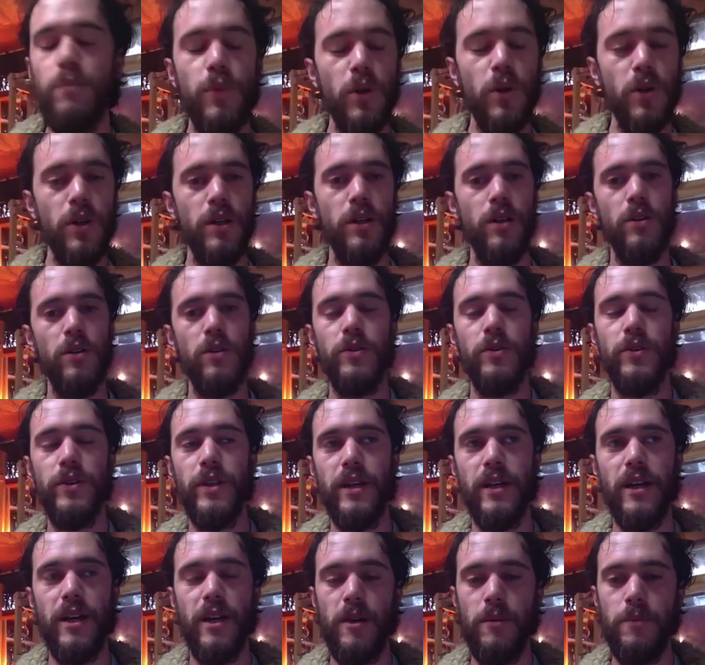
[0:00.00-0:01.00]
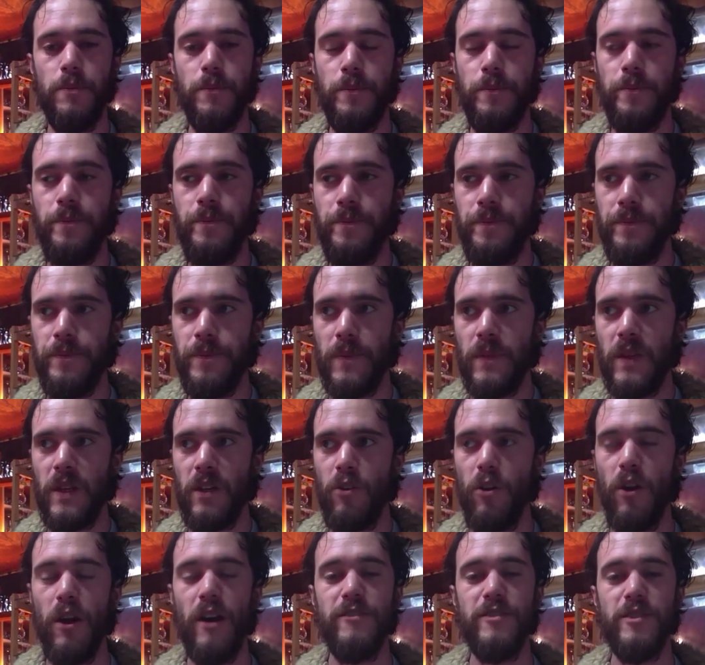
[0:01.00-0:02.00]
book called the um,
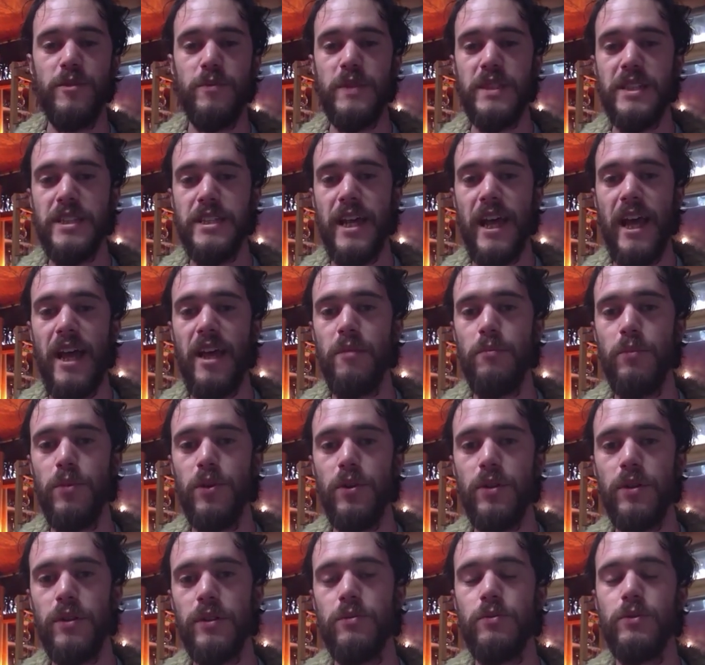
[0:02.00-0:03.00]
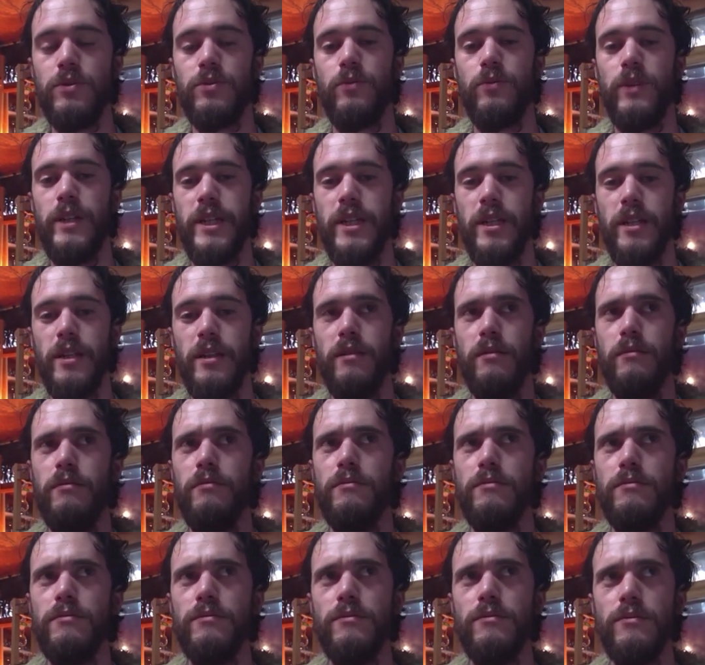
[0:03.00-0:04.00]
Craftsman's Handbook that was written
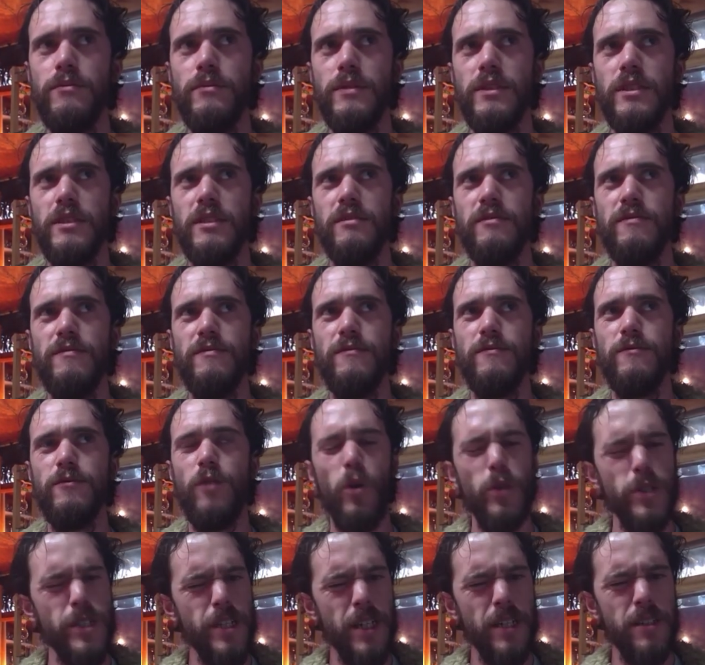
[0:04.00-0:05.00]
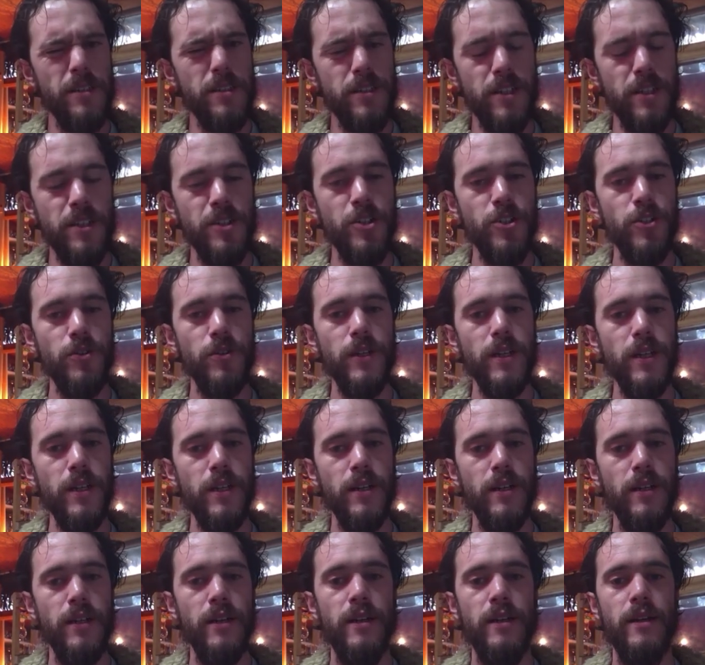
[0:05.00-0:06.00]
in the 14th century,
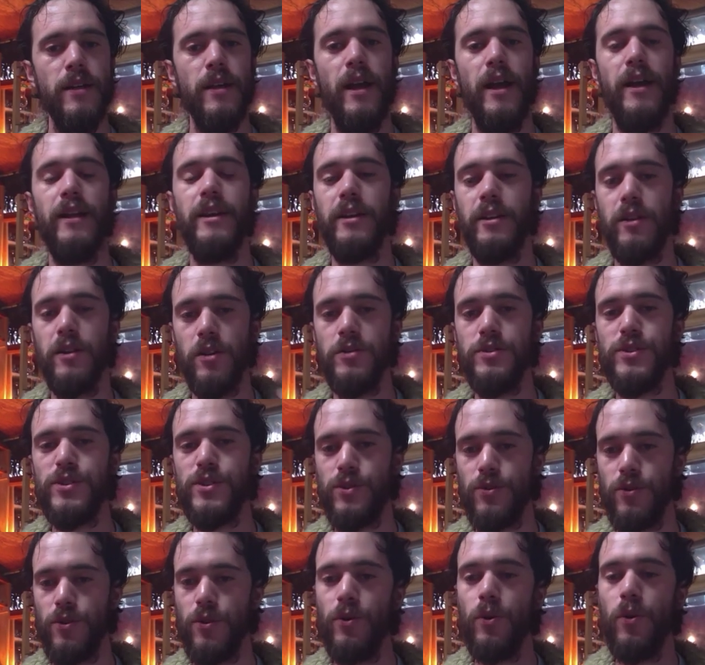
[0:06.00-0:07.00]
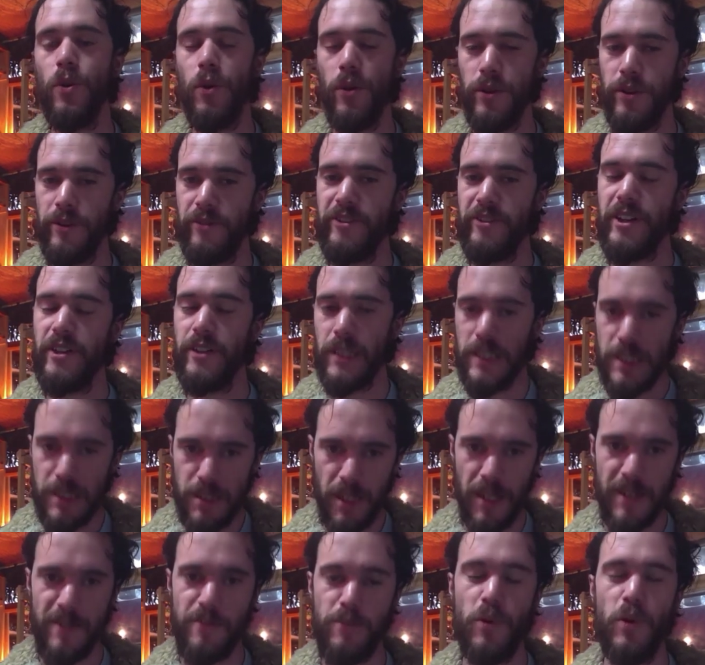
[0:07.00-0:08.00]
and it goes through all the various
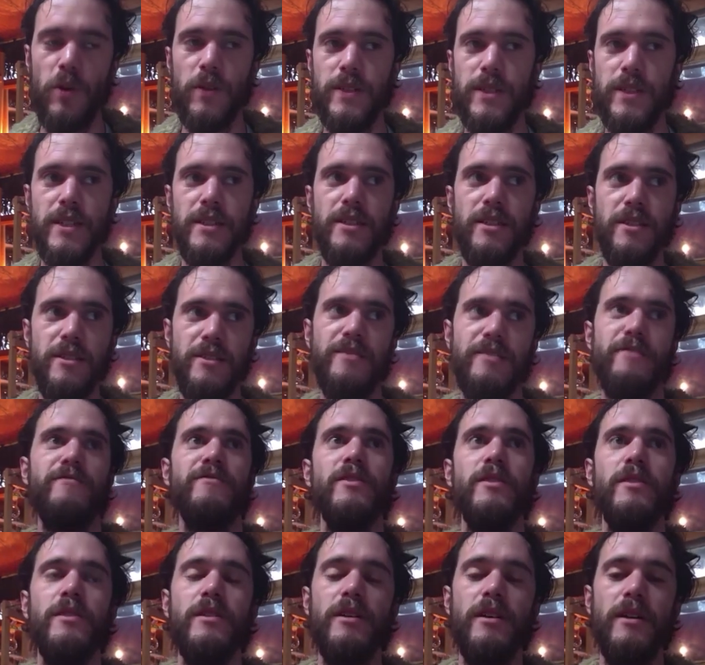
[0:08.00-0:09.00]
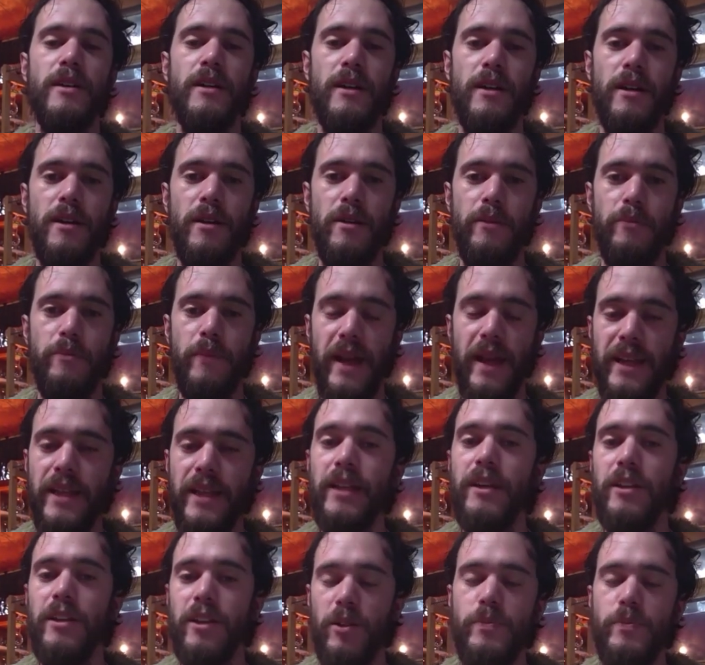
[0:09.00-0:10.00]
like processes for
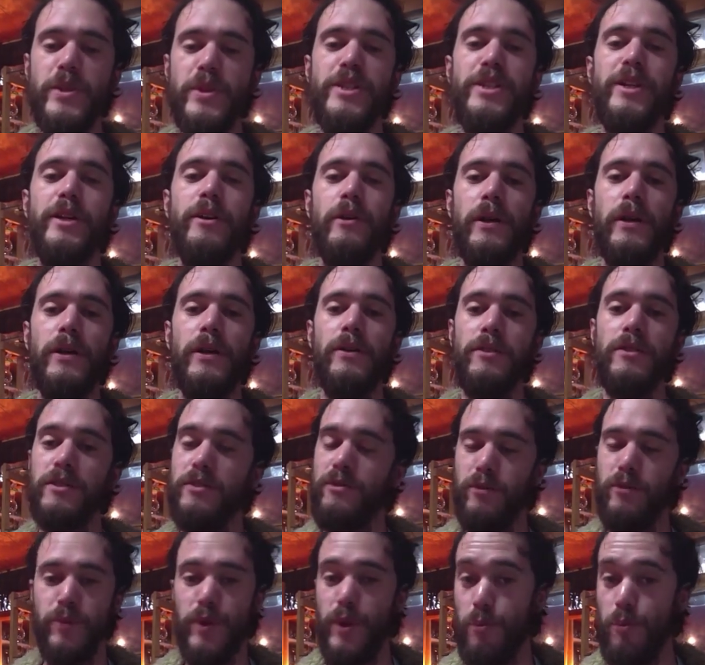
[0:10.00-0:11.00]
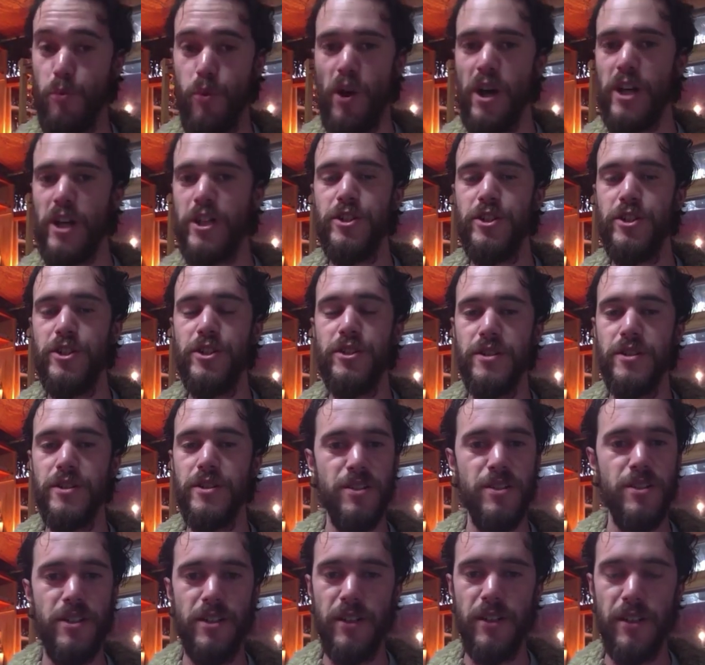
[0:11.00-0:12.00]
making your materials from your brushes
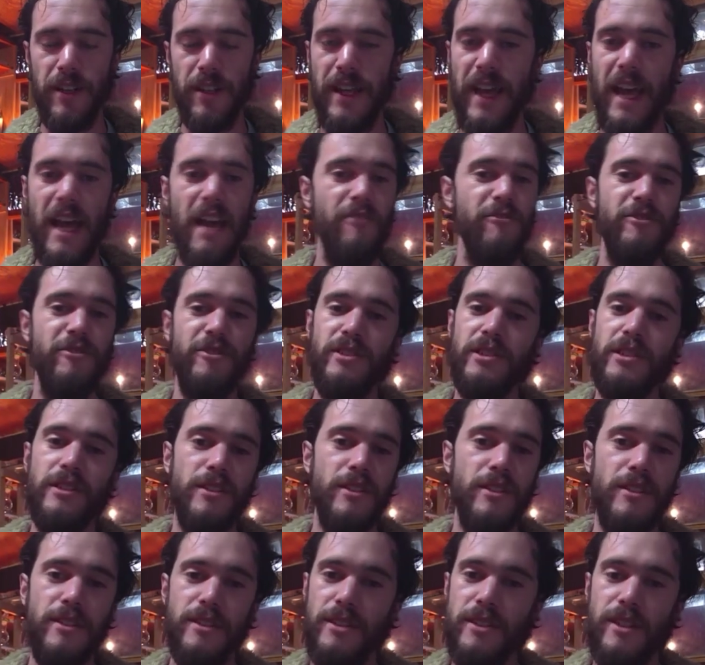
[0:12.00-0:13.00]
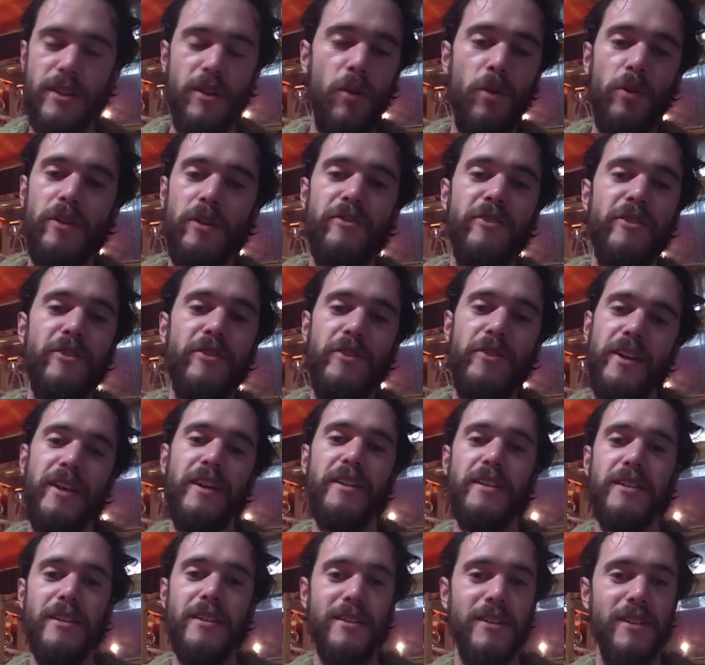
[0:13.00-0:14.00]
to your canvases to all of the
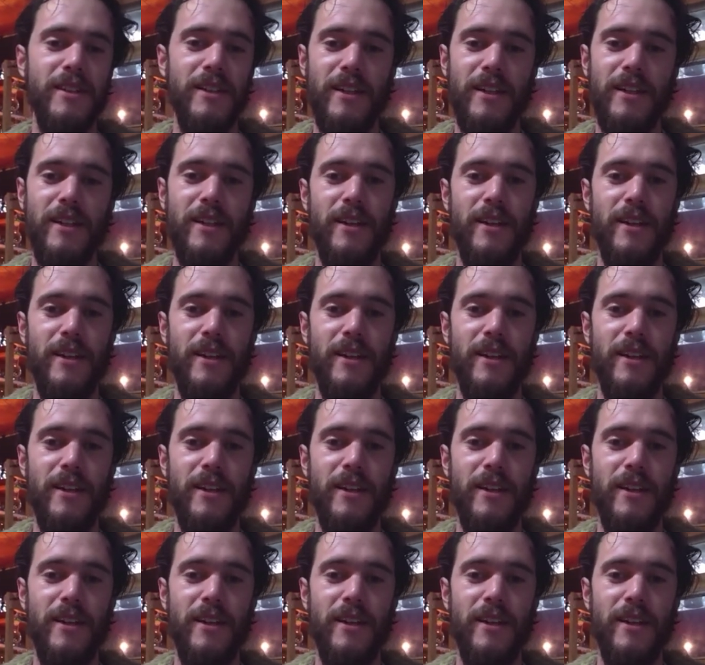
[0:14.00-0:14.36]
things.